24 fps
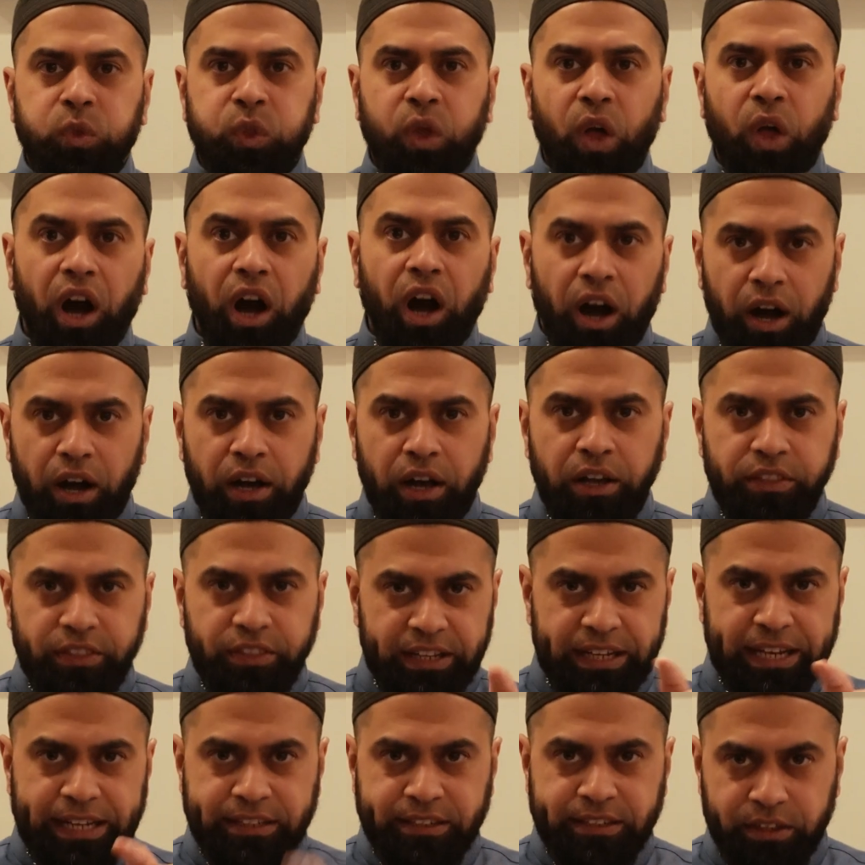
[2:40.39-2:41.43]
ta,
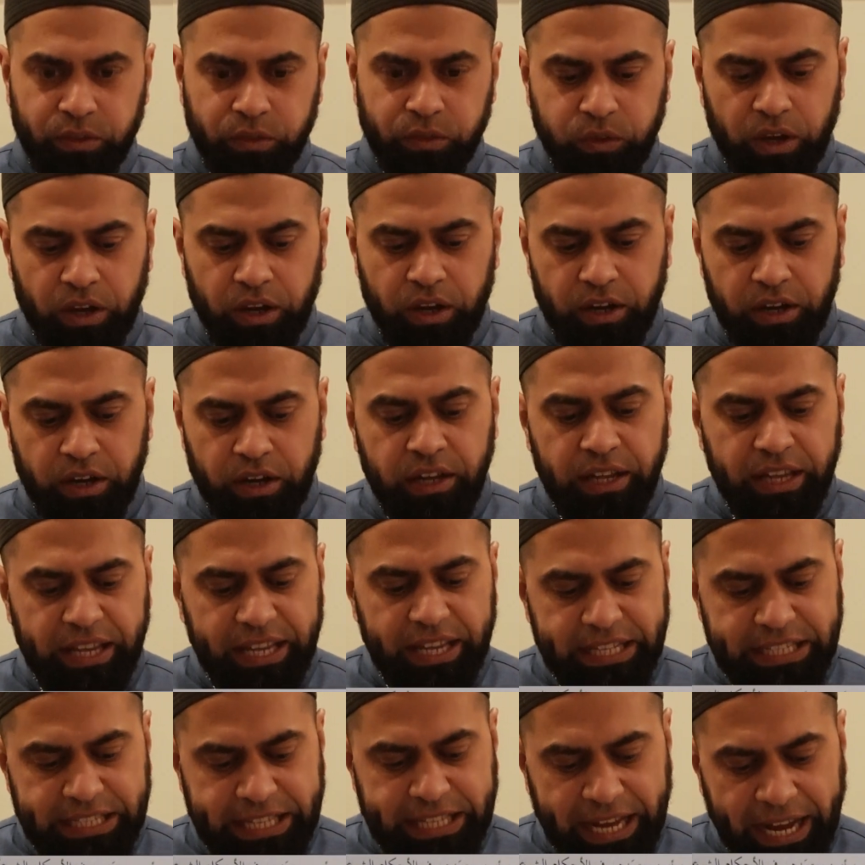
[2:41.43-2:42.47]
the letter ta
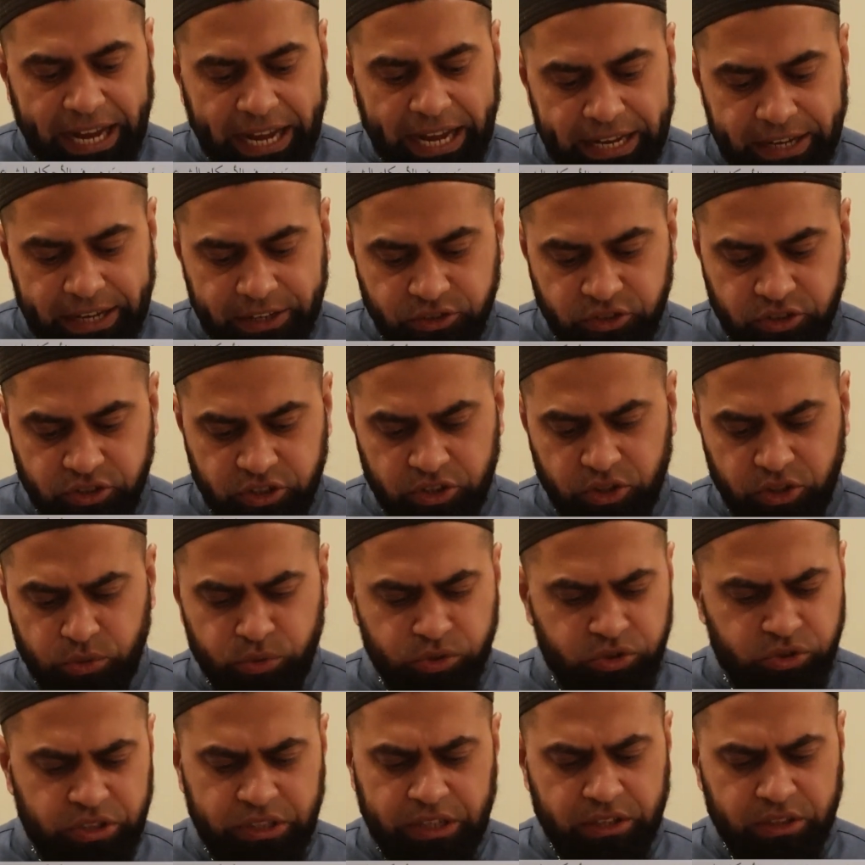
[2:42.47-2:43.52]
in the Hashiya. You'll
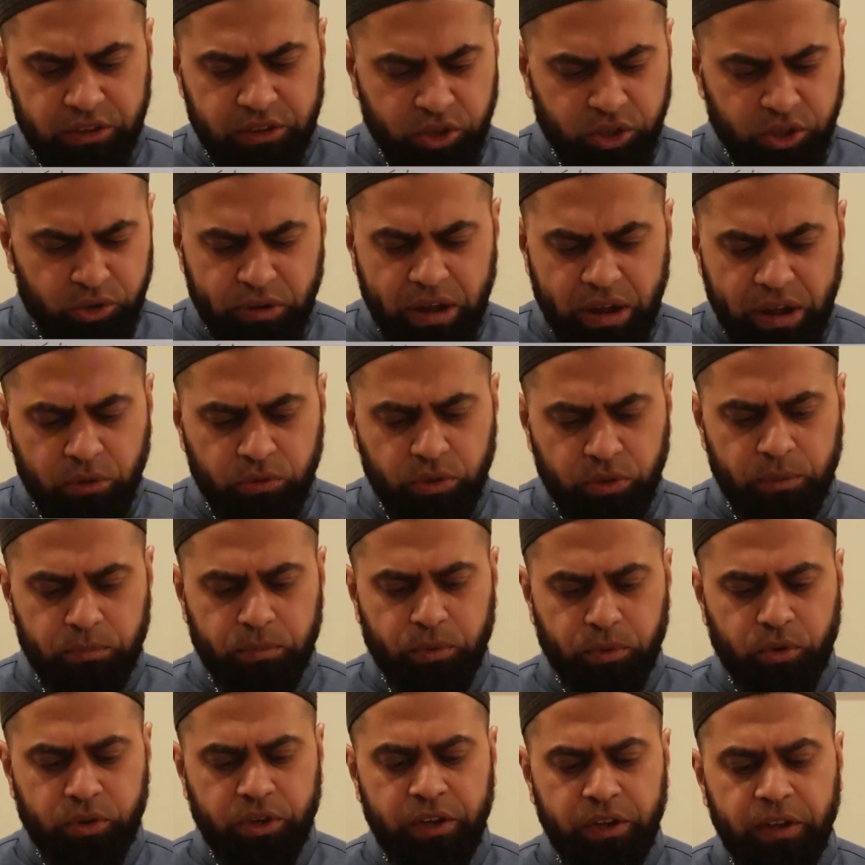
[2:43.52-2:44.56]
see it throughout the
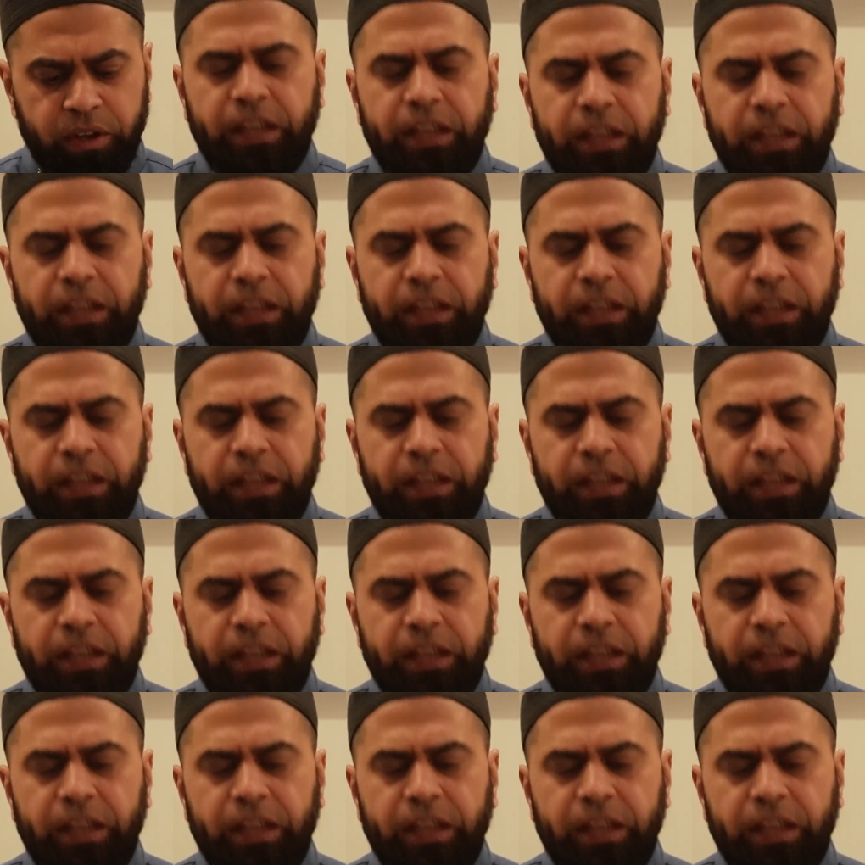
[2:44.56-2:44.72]
book.